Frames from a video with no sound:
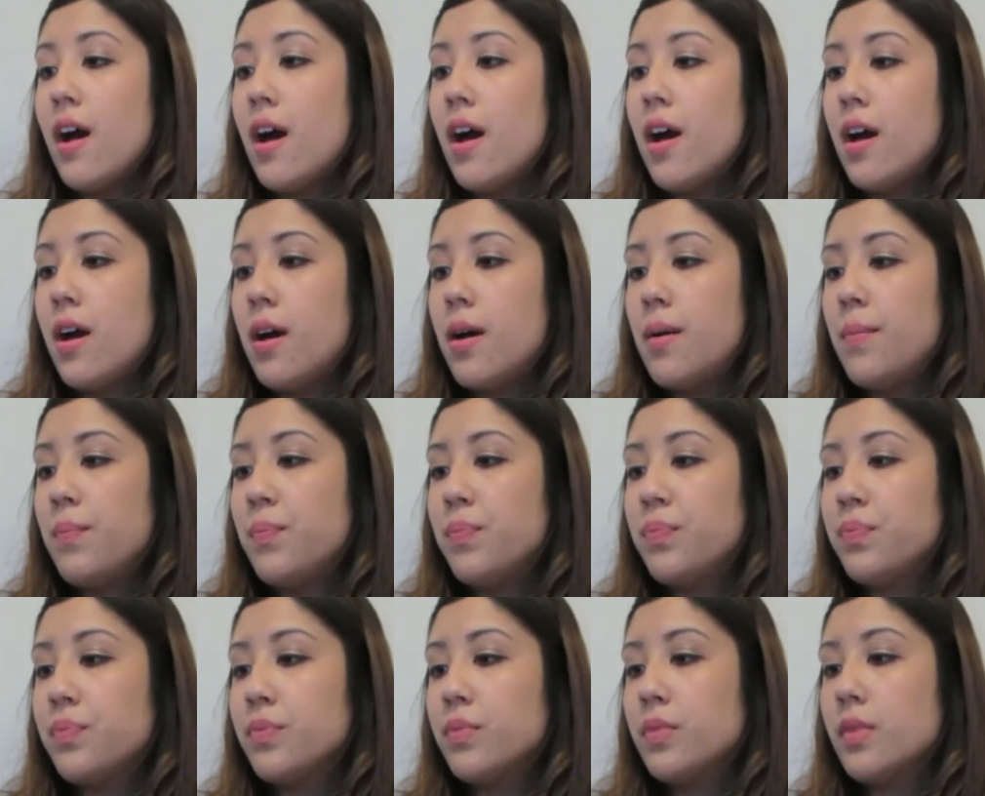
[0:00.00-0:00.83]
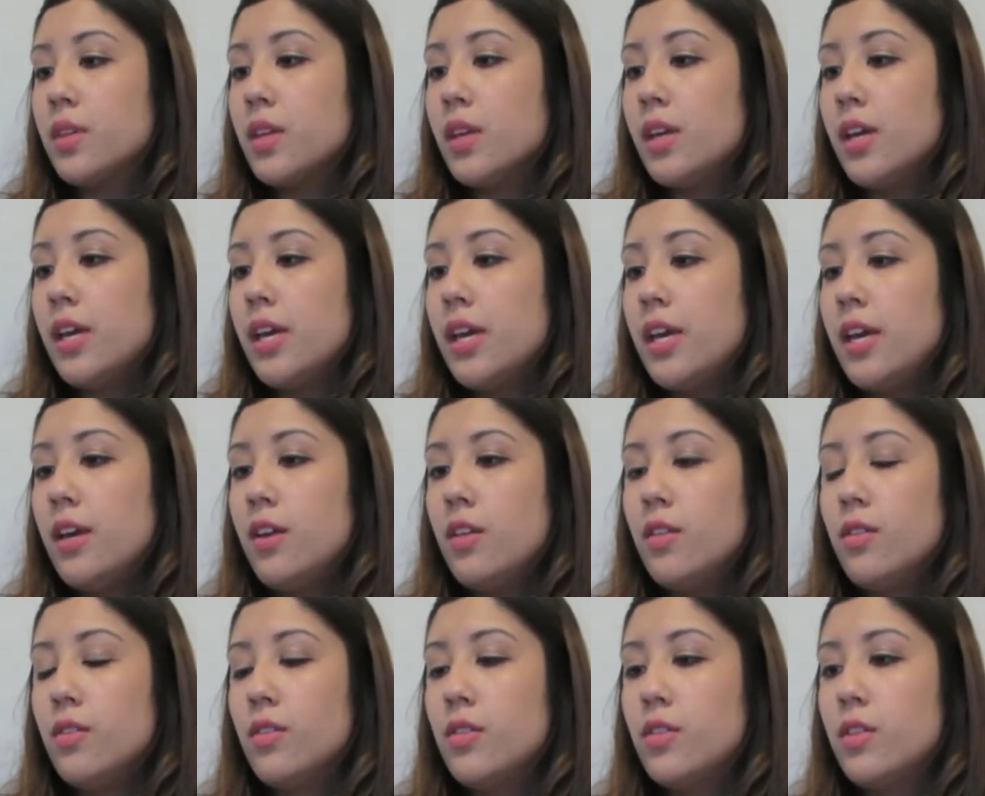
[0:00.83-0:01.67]
Um,
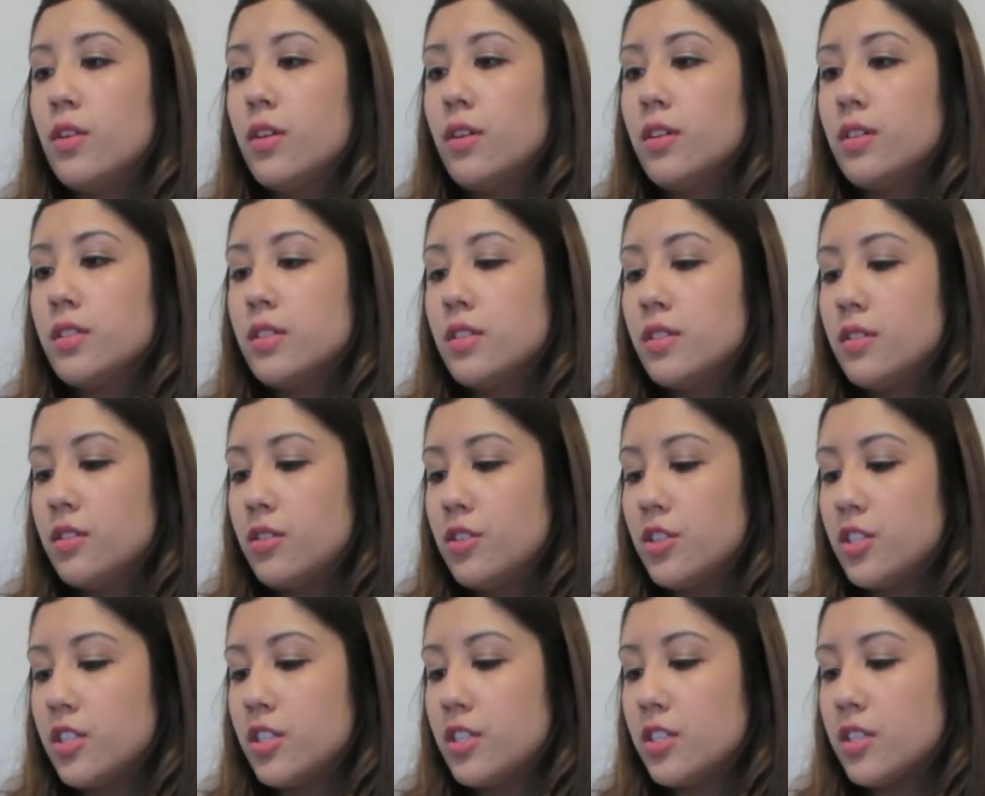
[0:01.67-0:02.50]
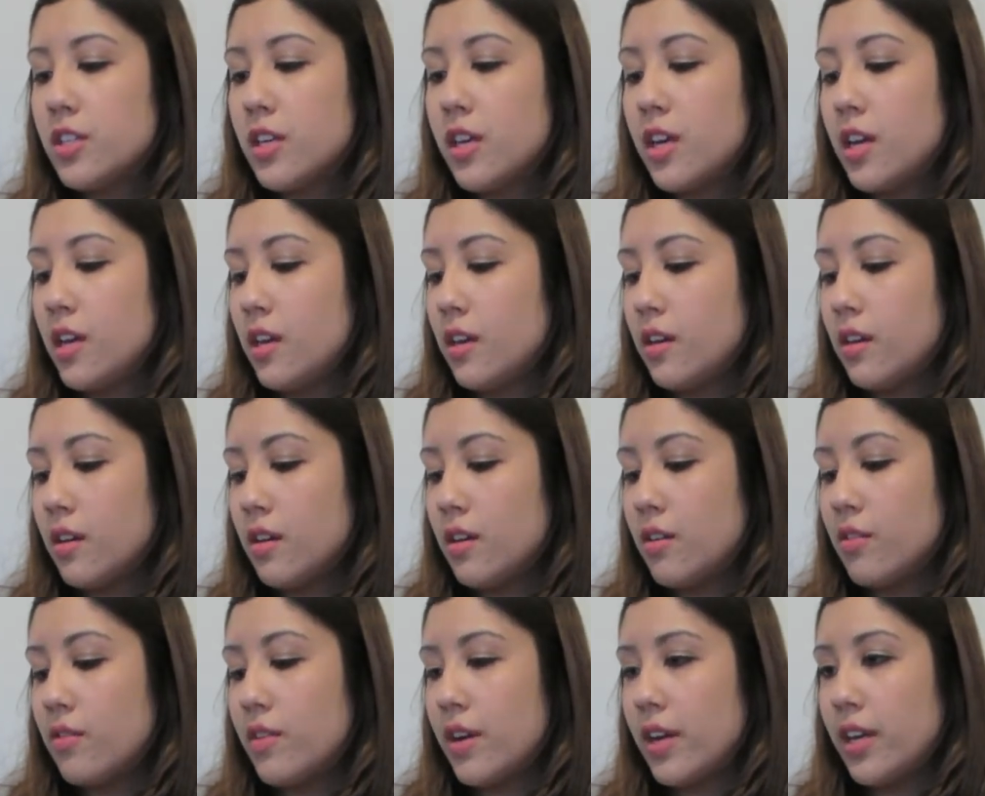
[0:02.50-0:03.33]
it looks just like
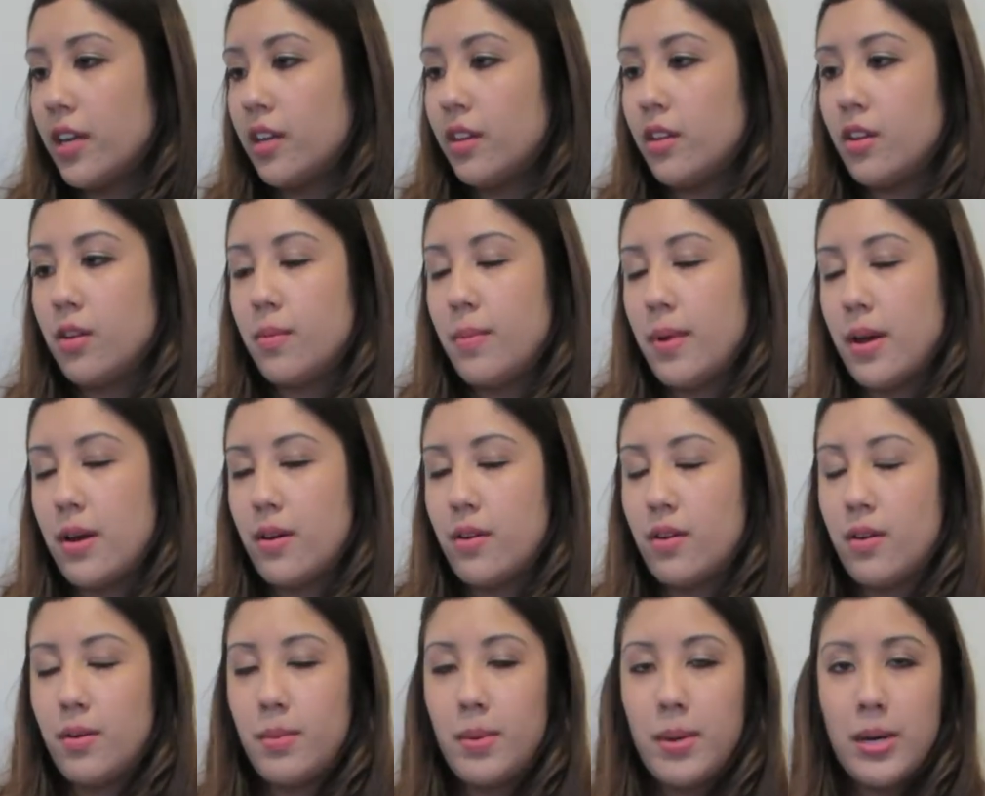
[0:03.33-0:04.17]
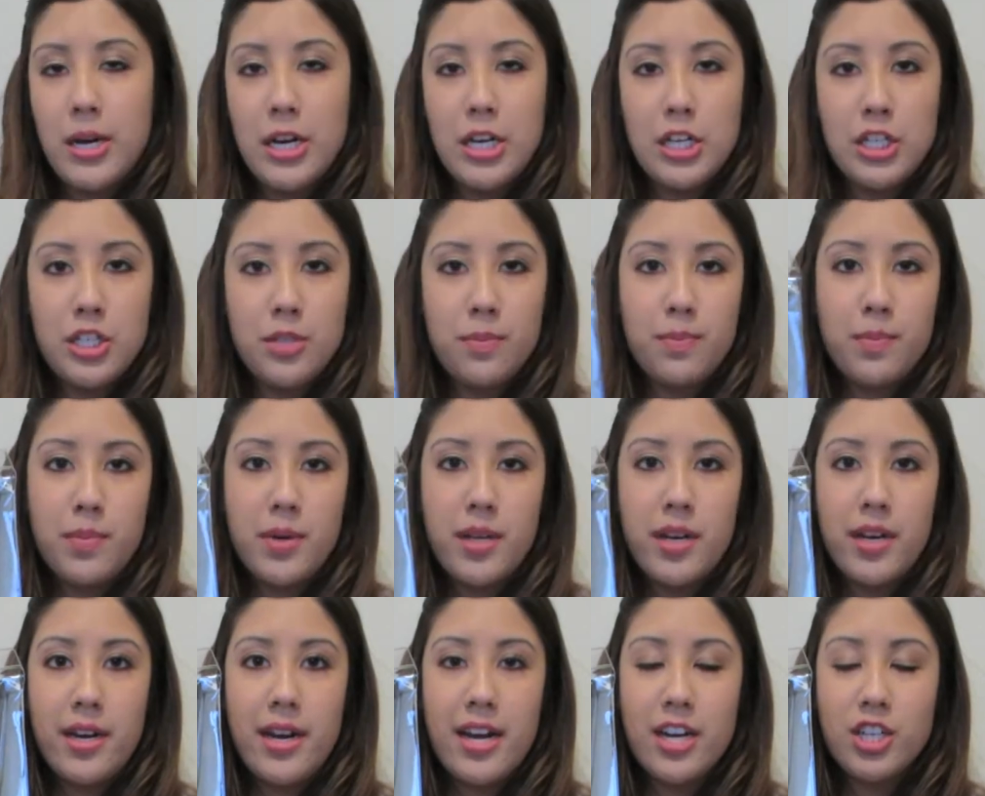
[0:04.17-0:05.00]
a regular powder brush,
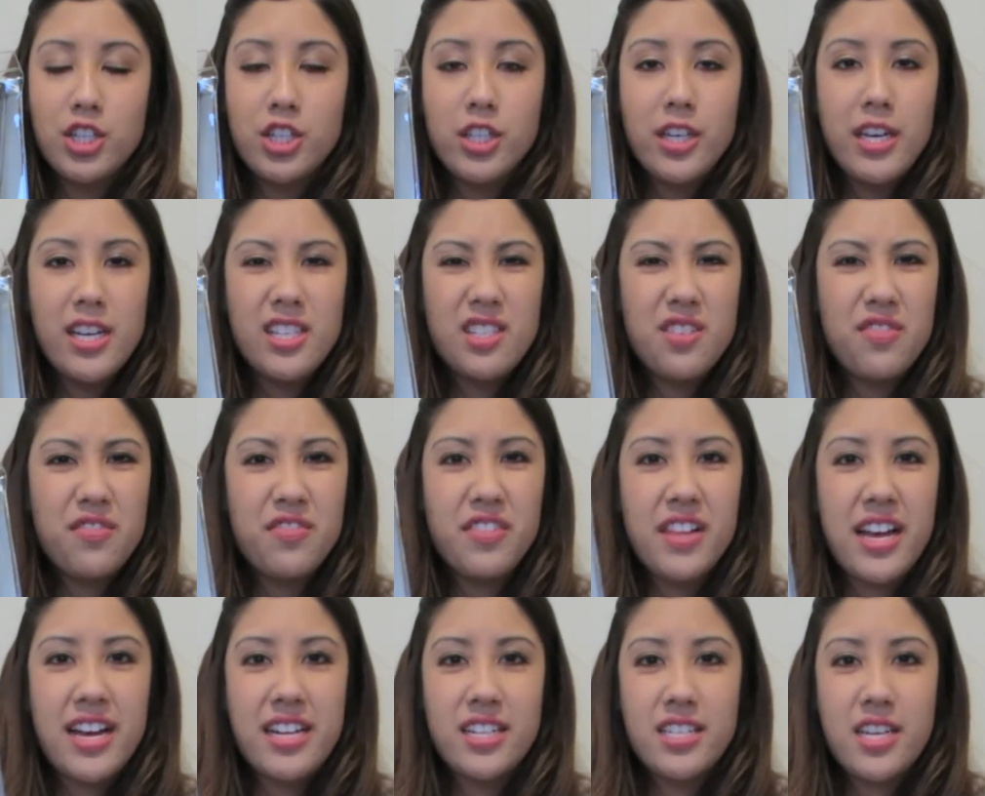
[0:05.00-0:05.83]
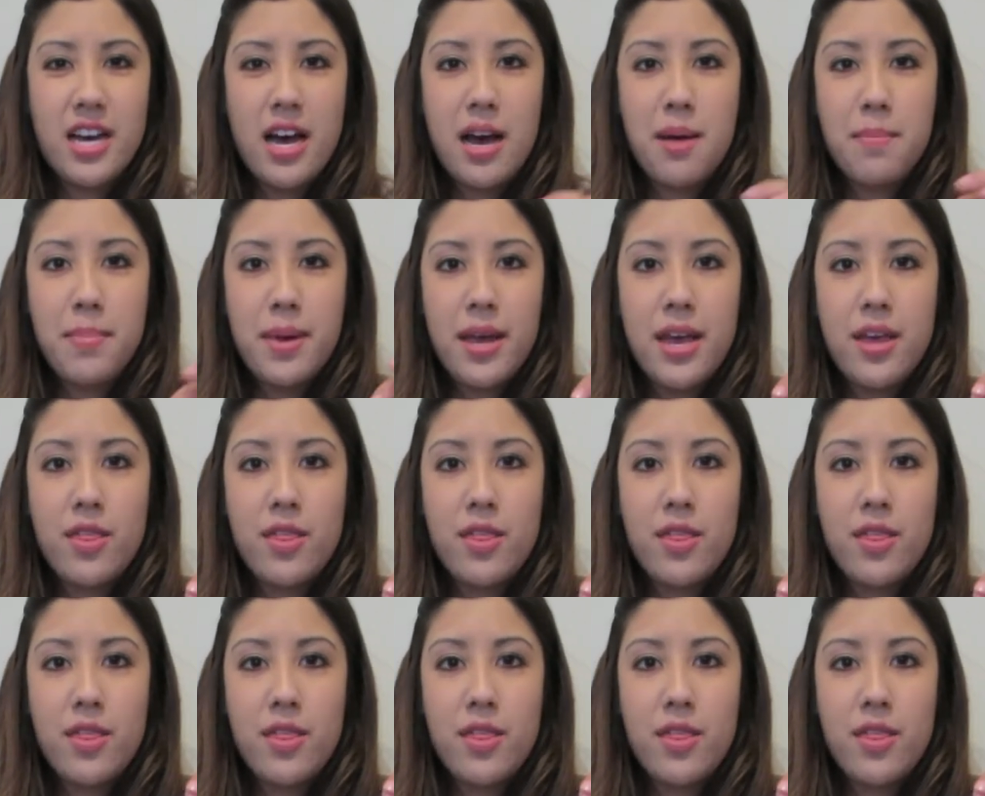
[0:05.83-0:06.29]
but it actually has a flat top.